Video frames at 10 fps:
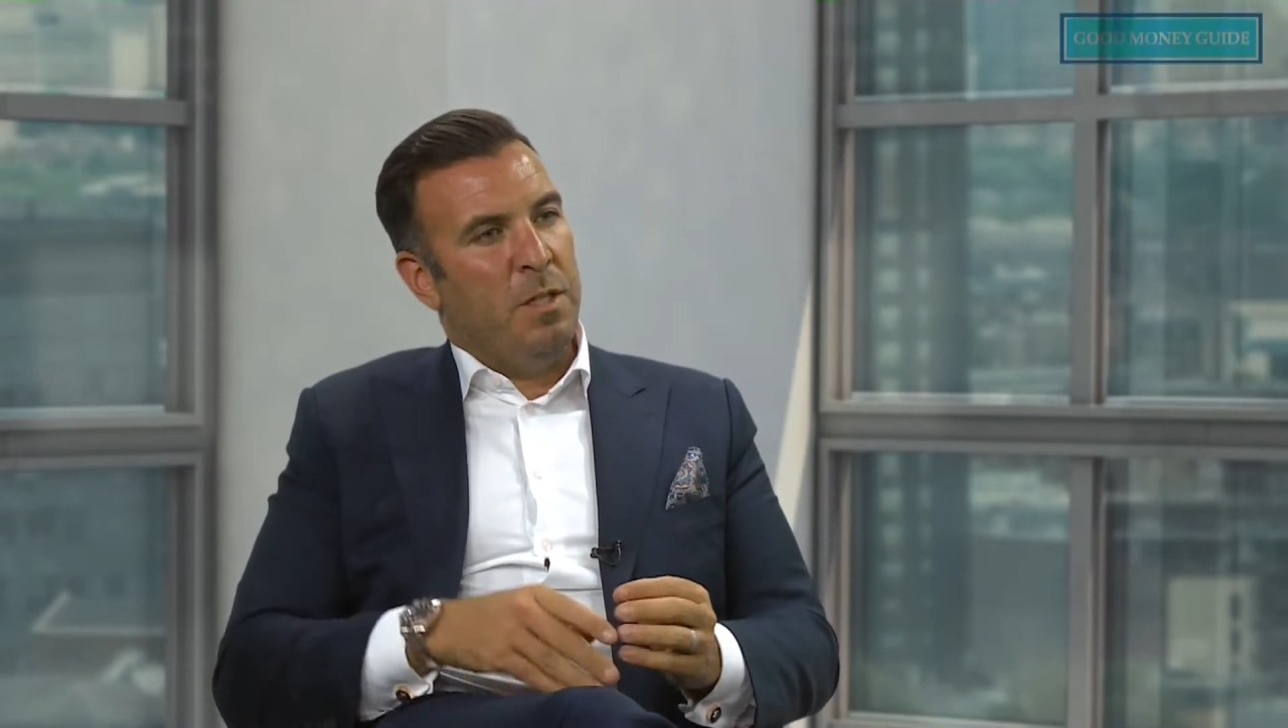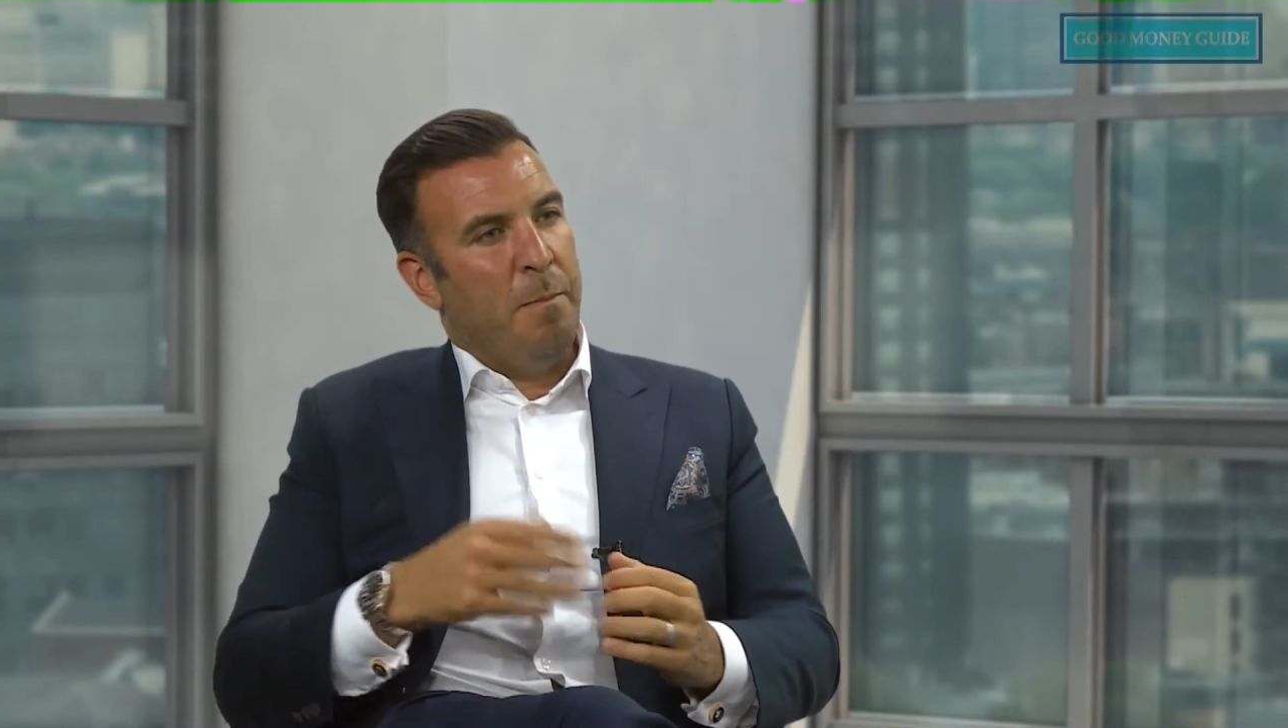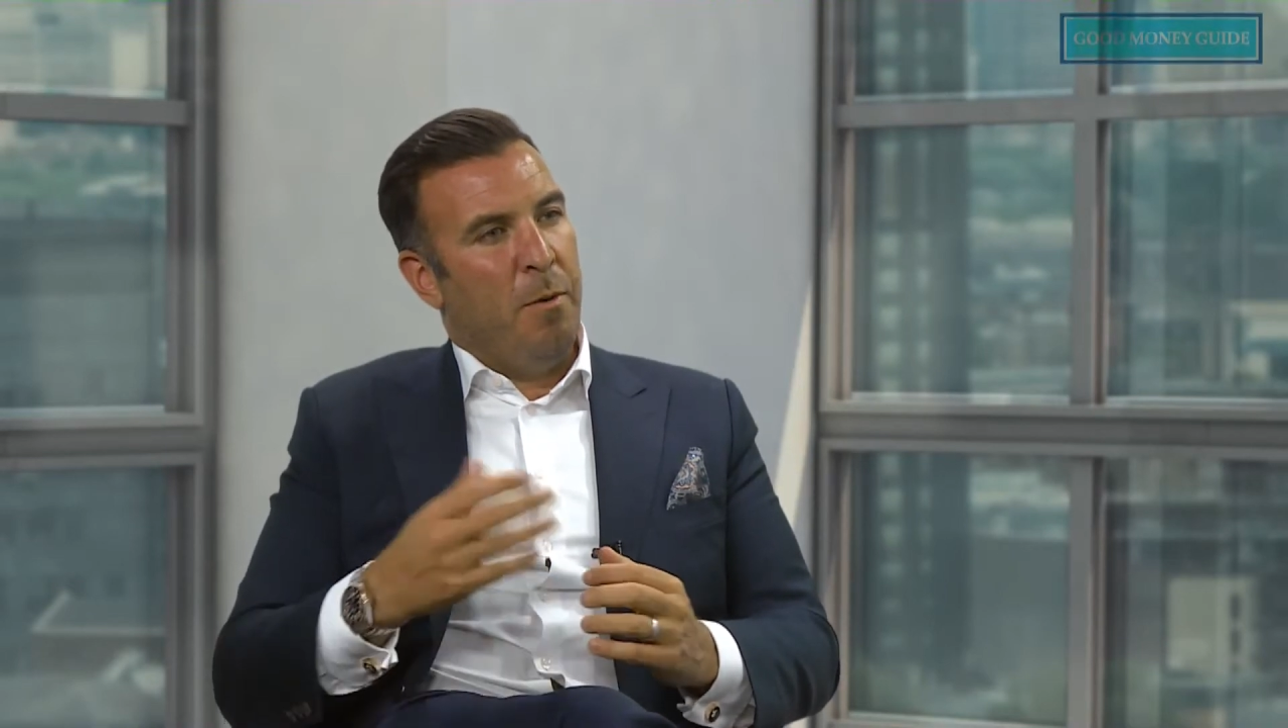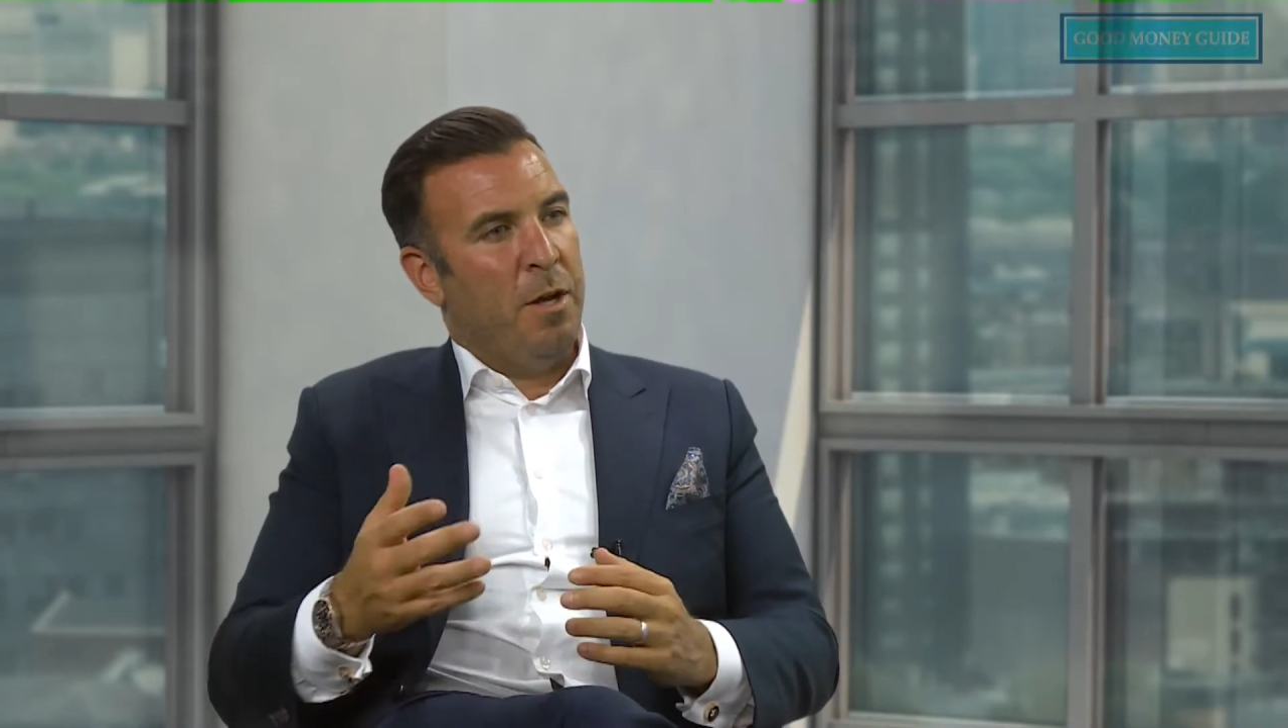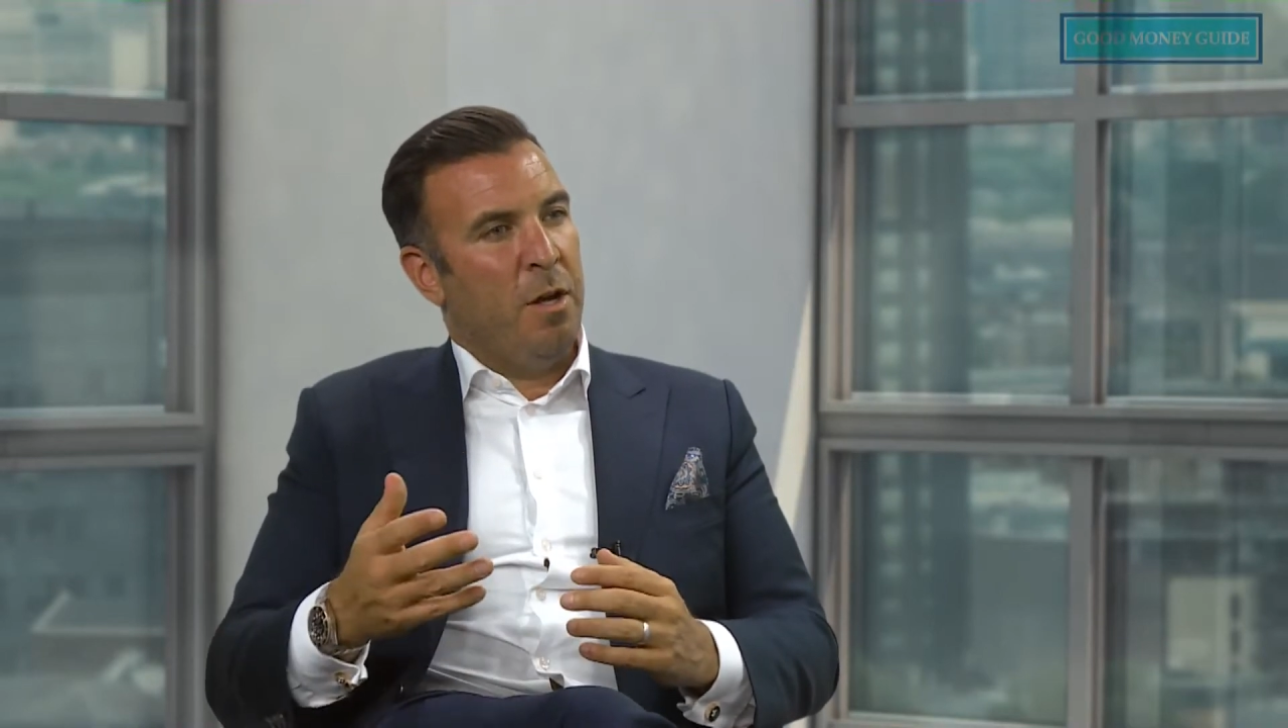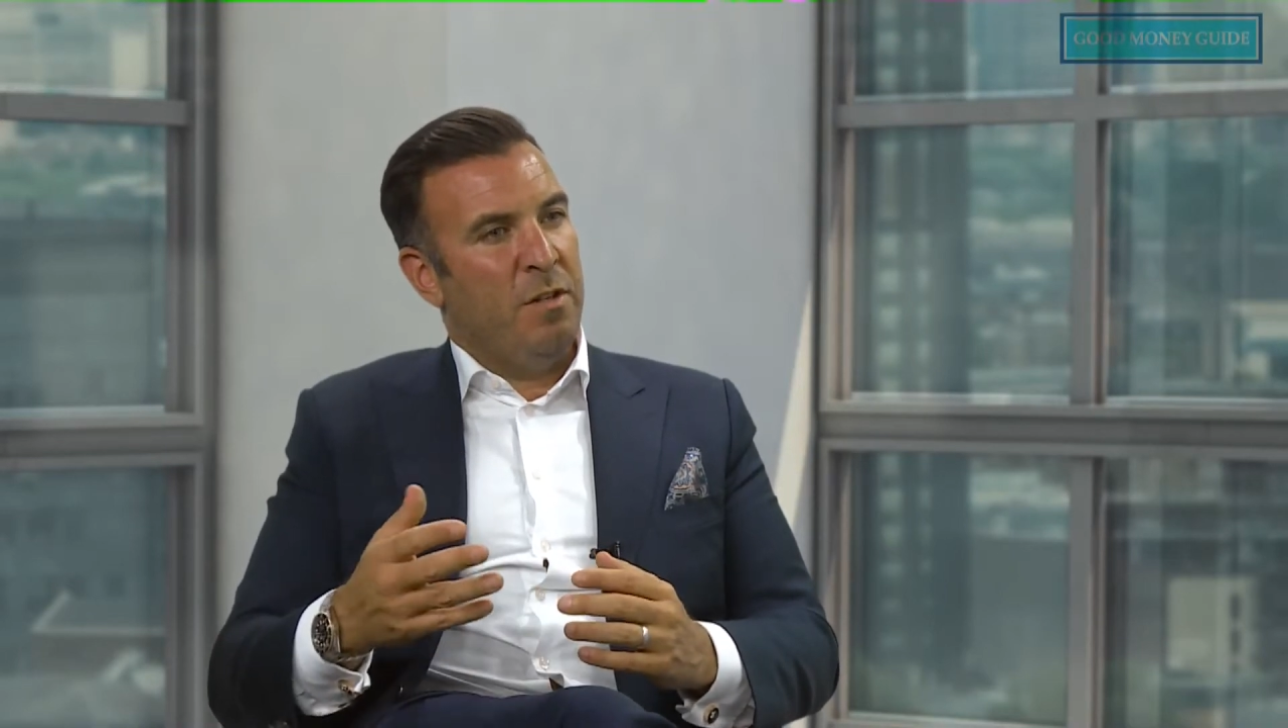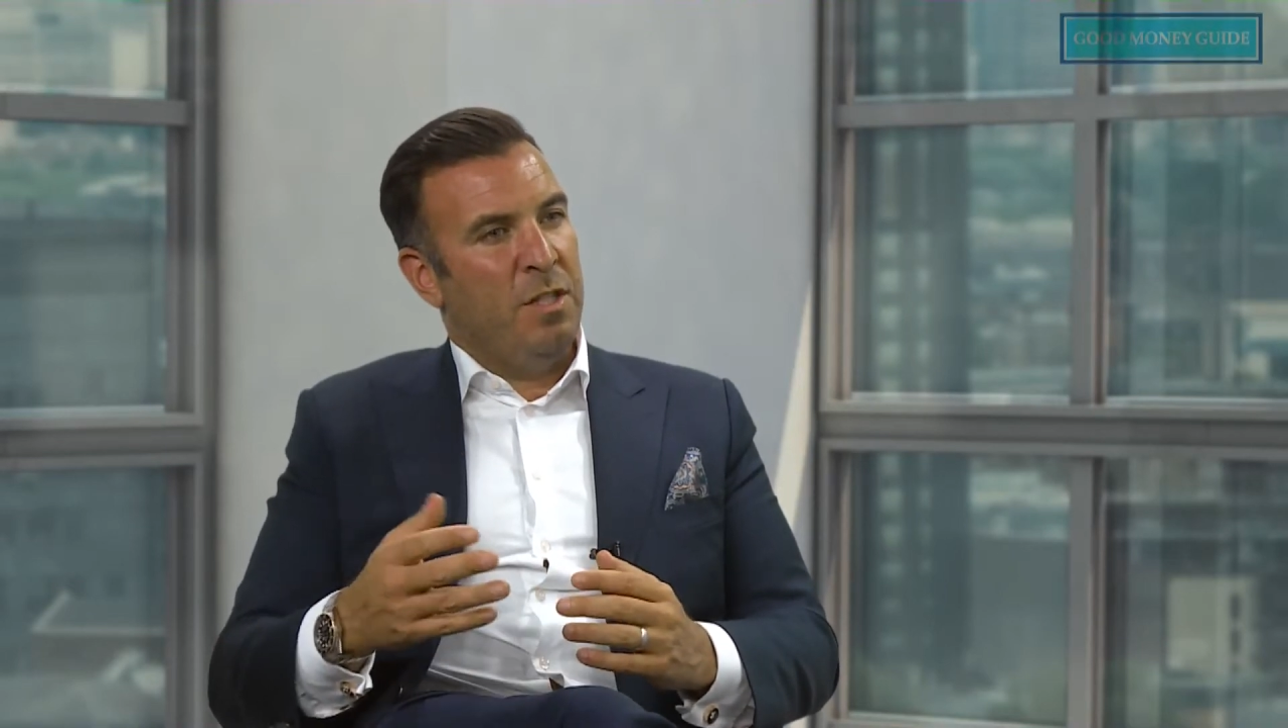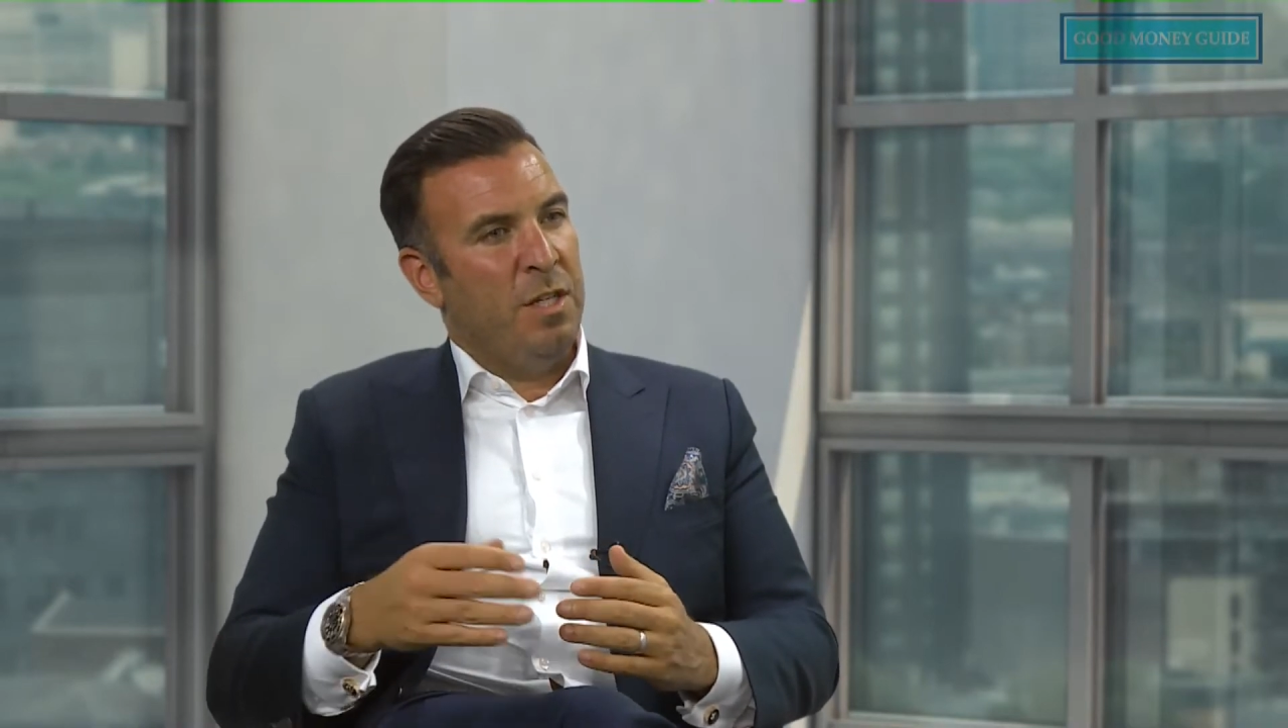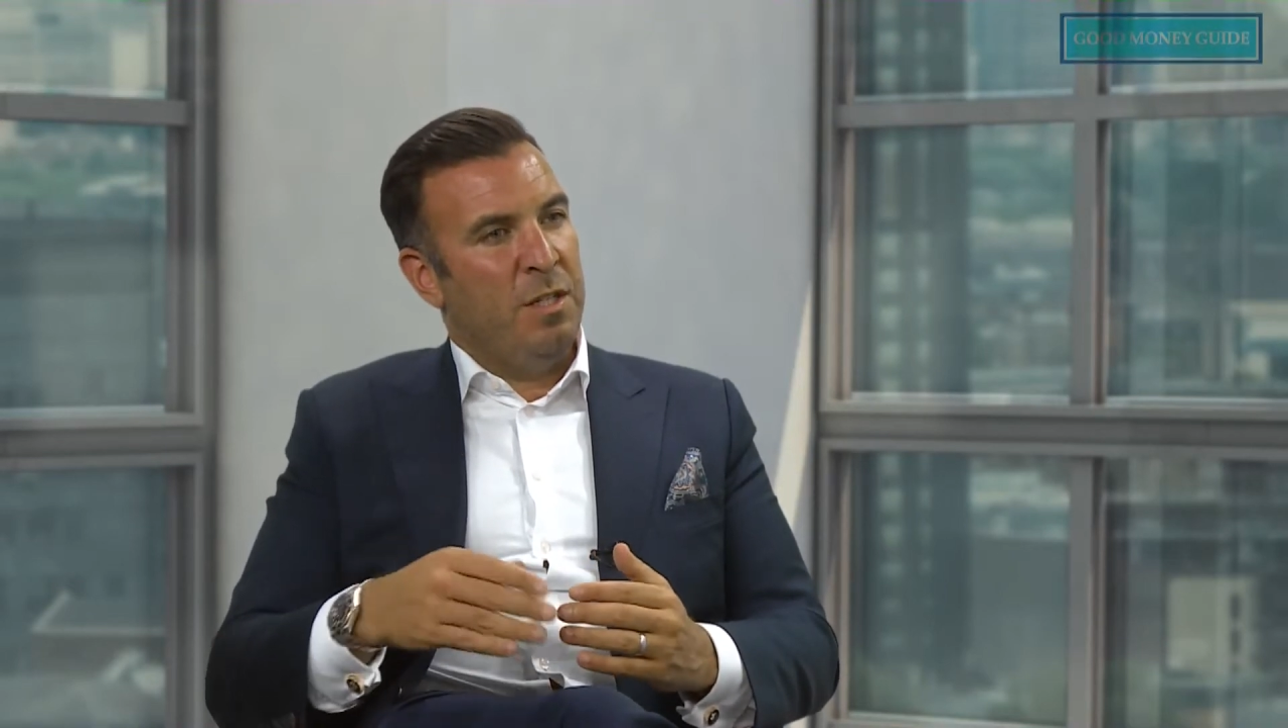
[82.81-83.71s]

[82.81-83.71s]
they're buying overseas,